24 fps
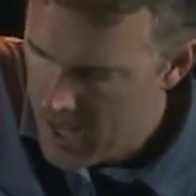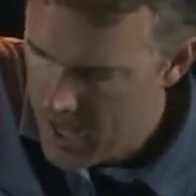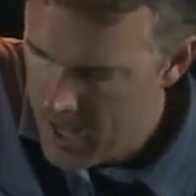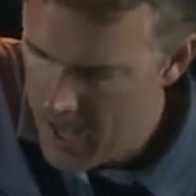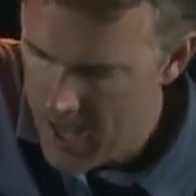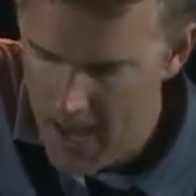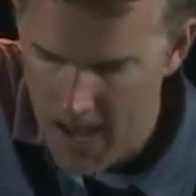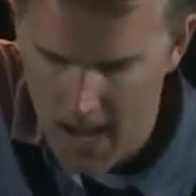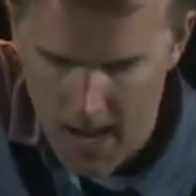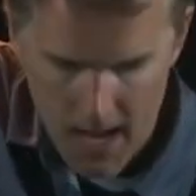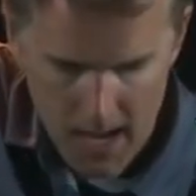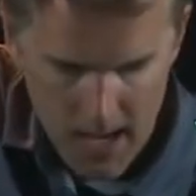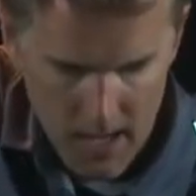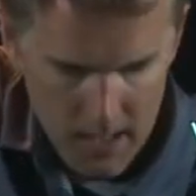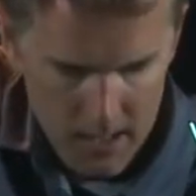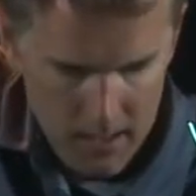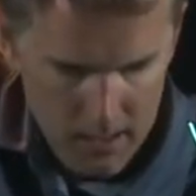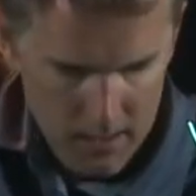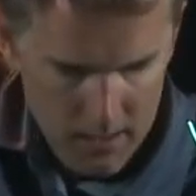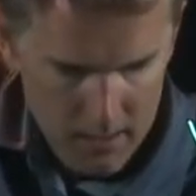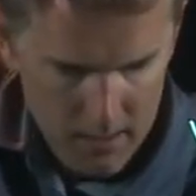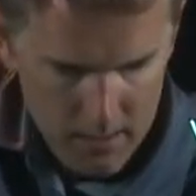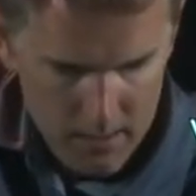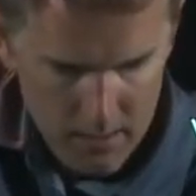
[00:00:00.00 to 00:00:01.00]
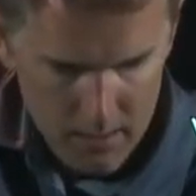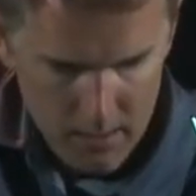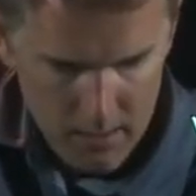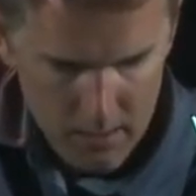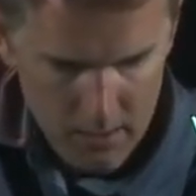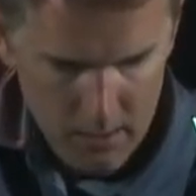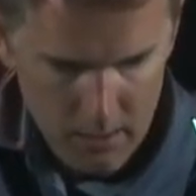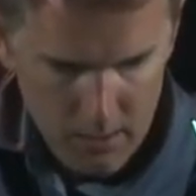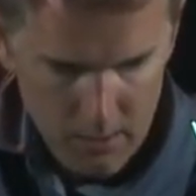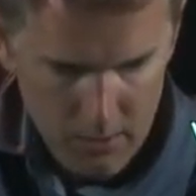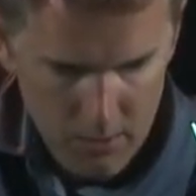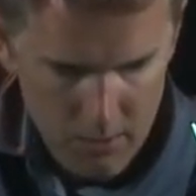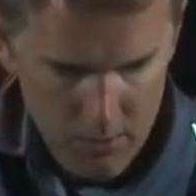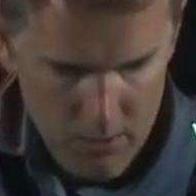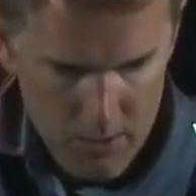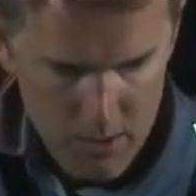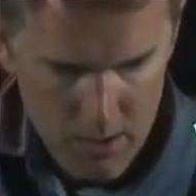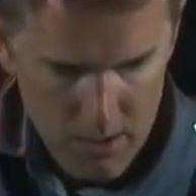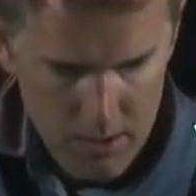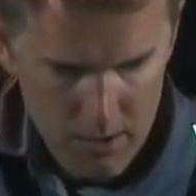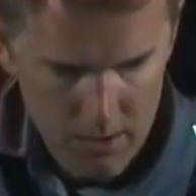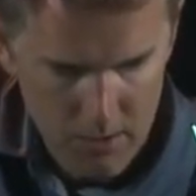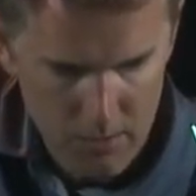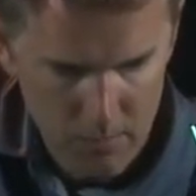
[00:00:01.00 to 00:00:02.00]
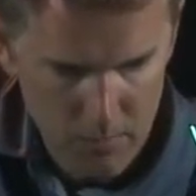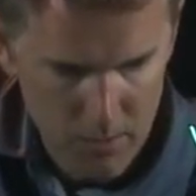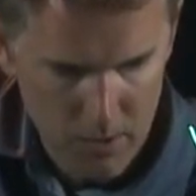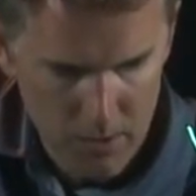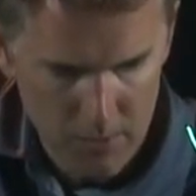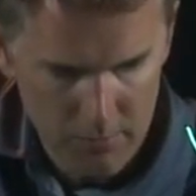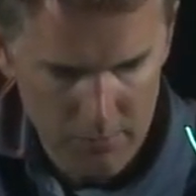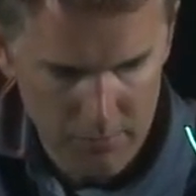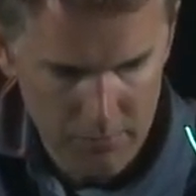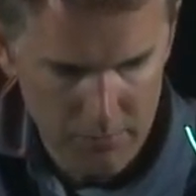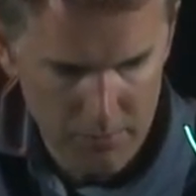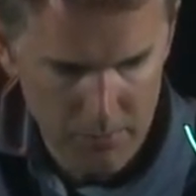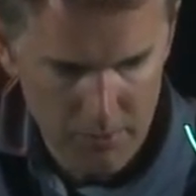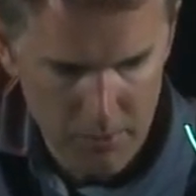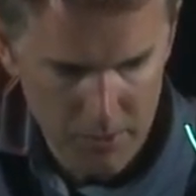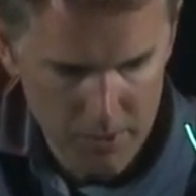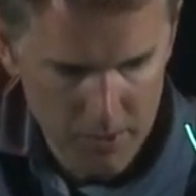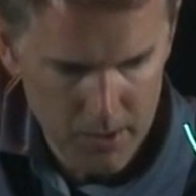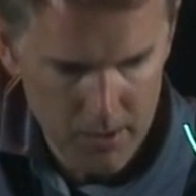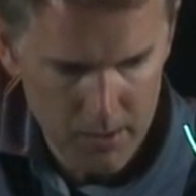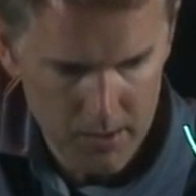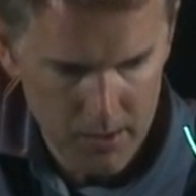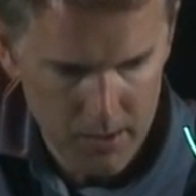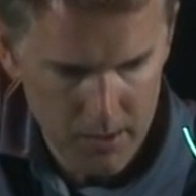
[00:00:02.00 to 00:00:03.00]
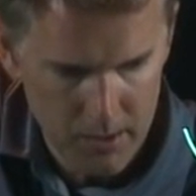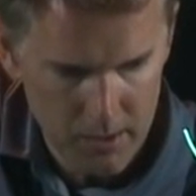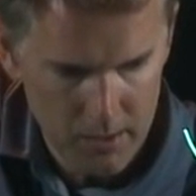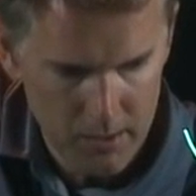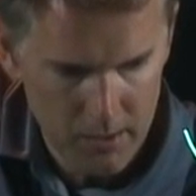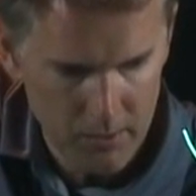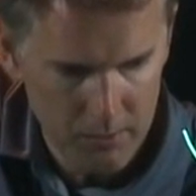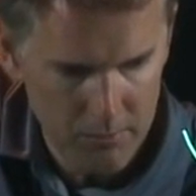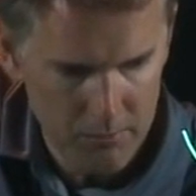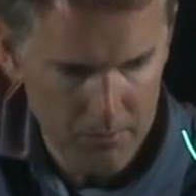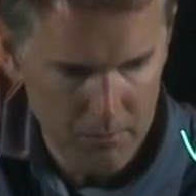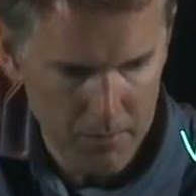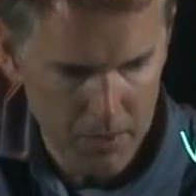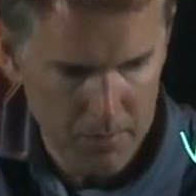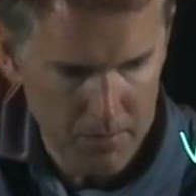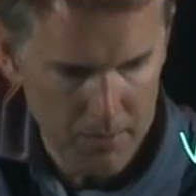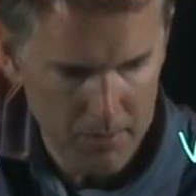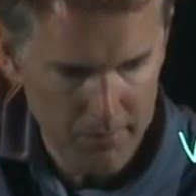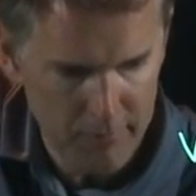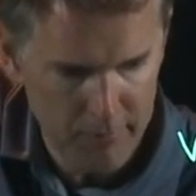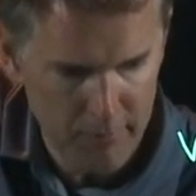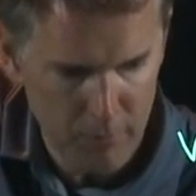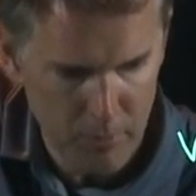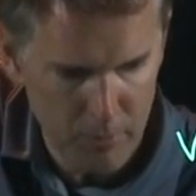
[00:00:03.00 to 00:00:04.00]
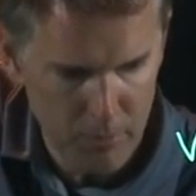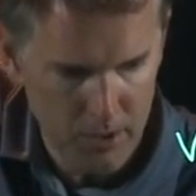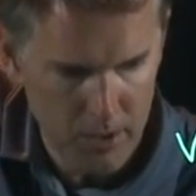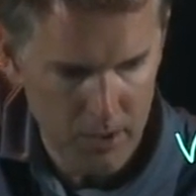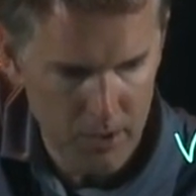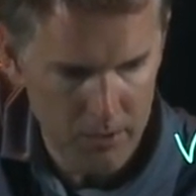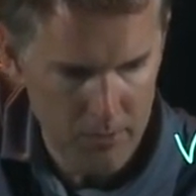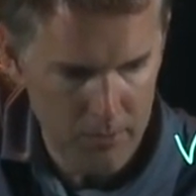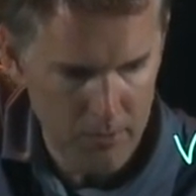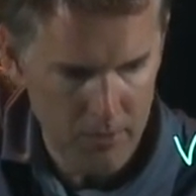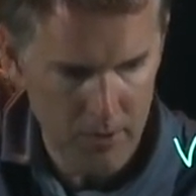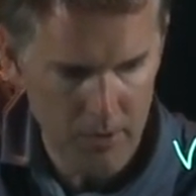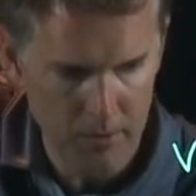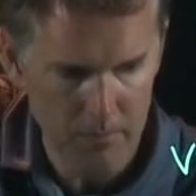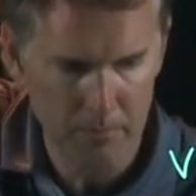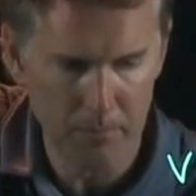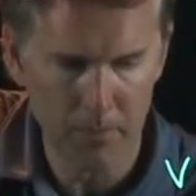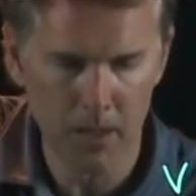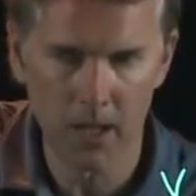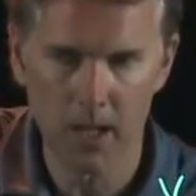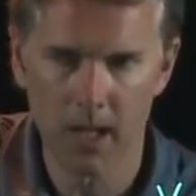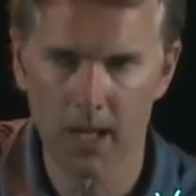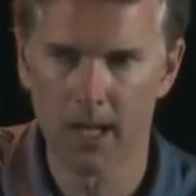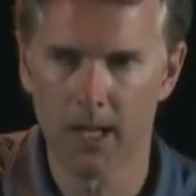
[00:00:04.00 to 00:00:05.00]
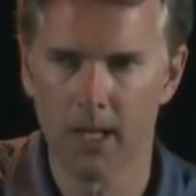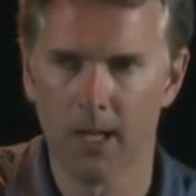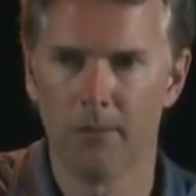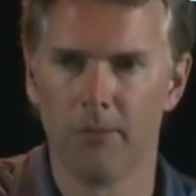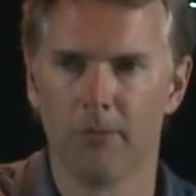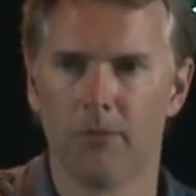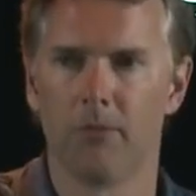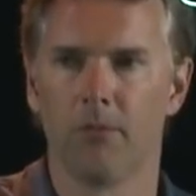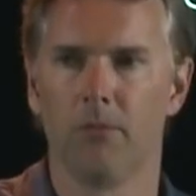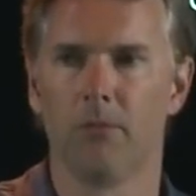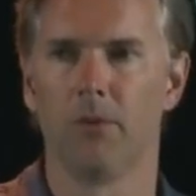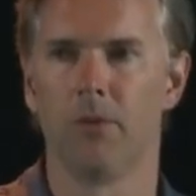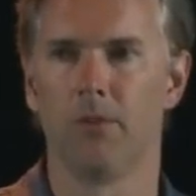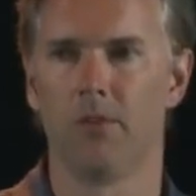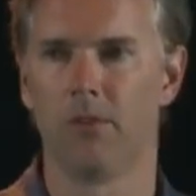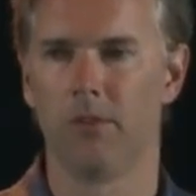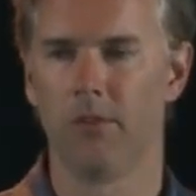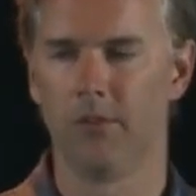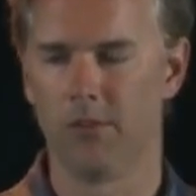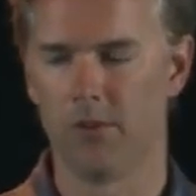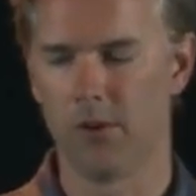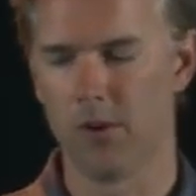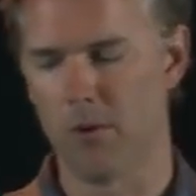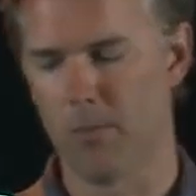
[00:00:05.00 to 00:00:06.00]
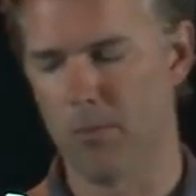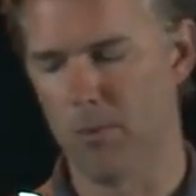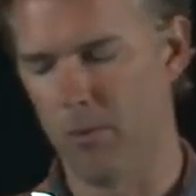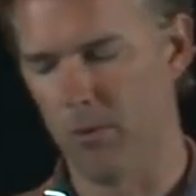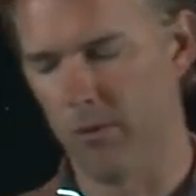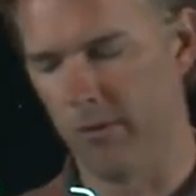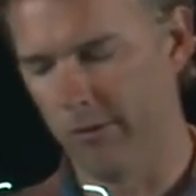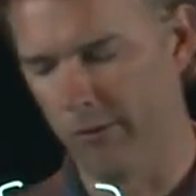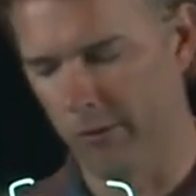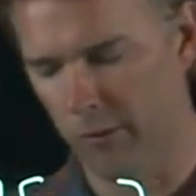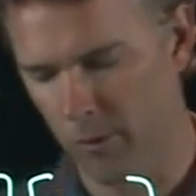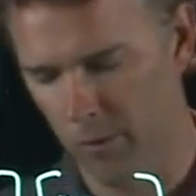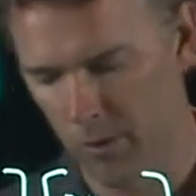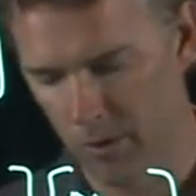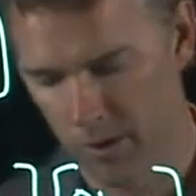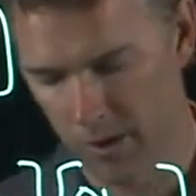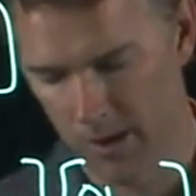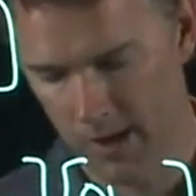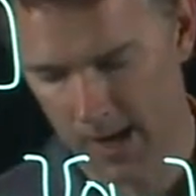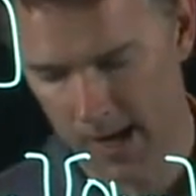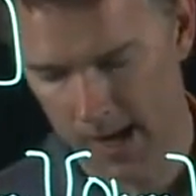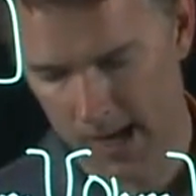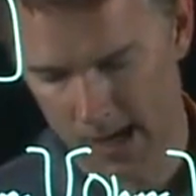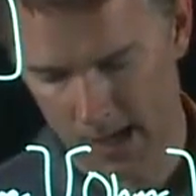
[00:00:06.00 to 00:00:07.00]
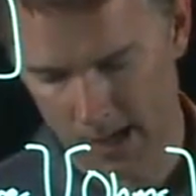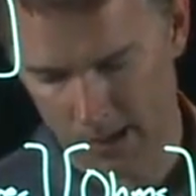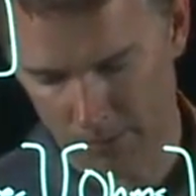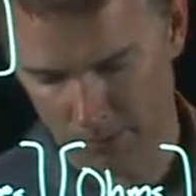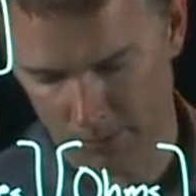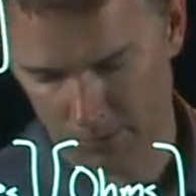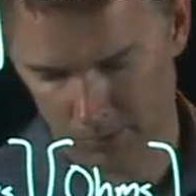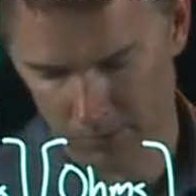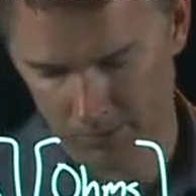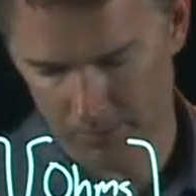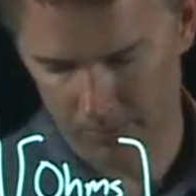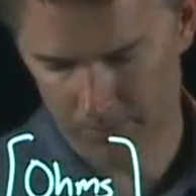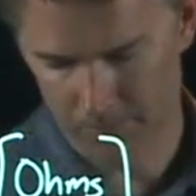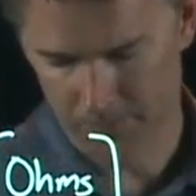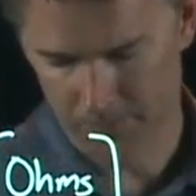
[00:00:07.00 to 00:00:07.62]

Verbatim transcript: and the current that runs through it is maybe 400 milliamps, which is 0.4 amps.